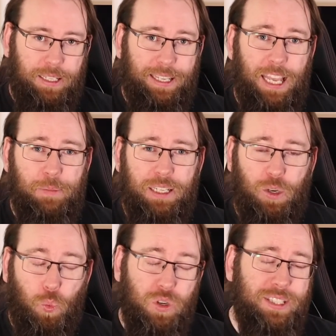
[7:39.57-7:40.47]
came in at
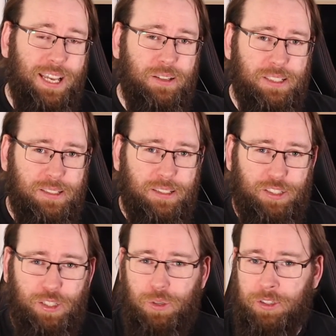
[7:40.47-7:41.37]

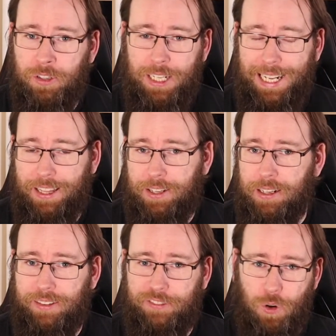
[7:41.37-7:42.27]

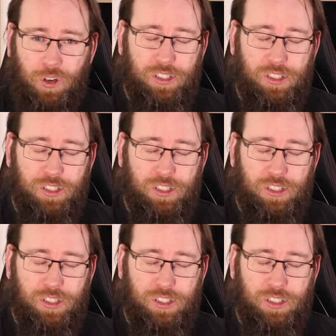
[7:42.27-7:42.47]
1,234,